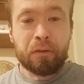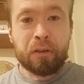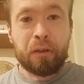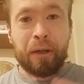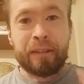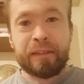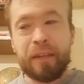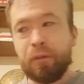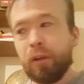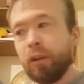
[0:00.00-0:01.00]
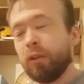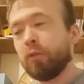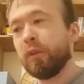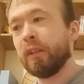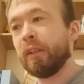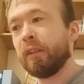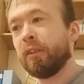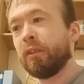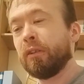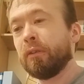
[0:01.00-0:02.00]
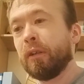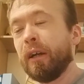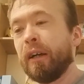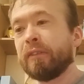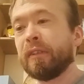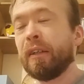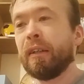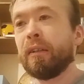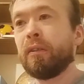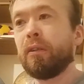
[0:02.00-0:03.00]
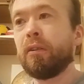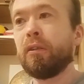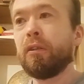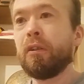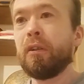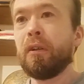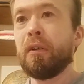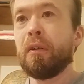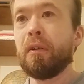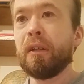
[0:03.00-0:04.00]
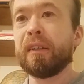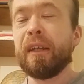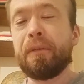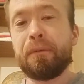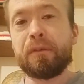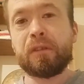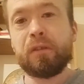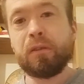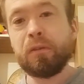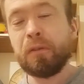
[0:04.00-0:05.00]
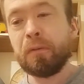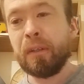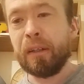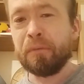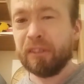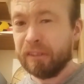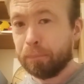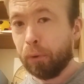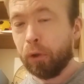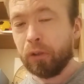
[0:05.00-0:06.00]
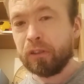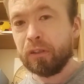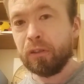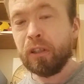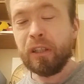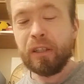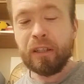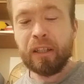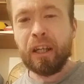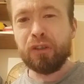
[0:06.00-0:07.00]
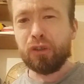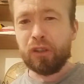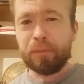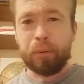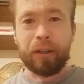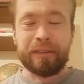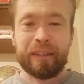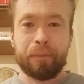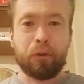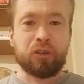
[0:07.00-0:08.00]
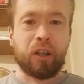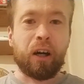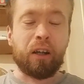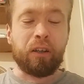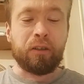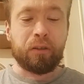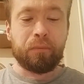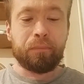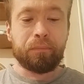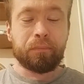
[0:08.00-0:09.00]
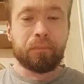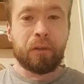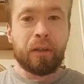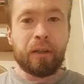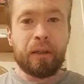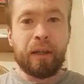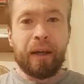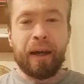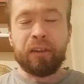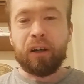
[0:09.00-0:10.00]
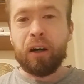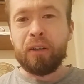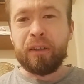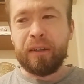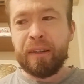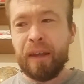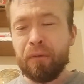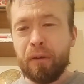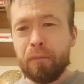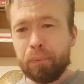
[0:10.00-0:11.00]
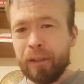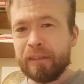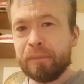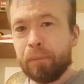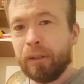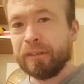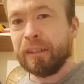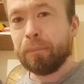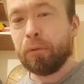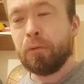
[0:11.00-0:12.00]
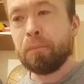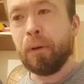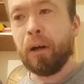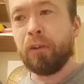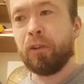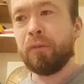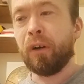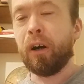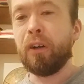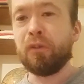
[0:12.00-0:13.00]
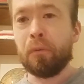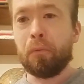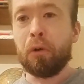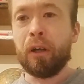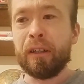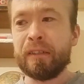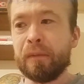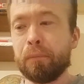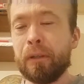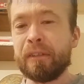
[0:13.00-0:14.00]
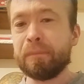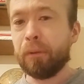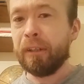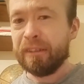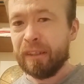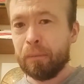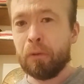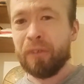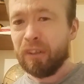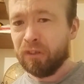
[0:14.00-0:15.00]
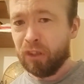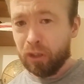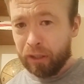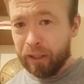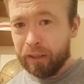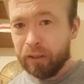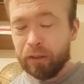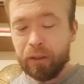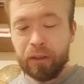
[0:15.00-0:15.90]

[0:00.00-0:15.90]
US never really, as a gift when it comes to sport, introduced basketball to Ireland. And Ireland never embraced basketball, but I know that Ireland are more likely to embrace basketball than the UK.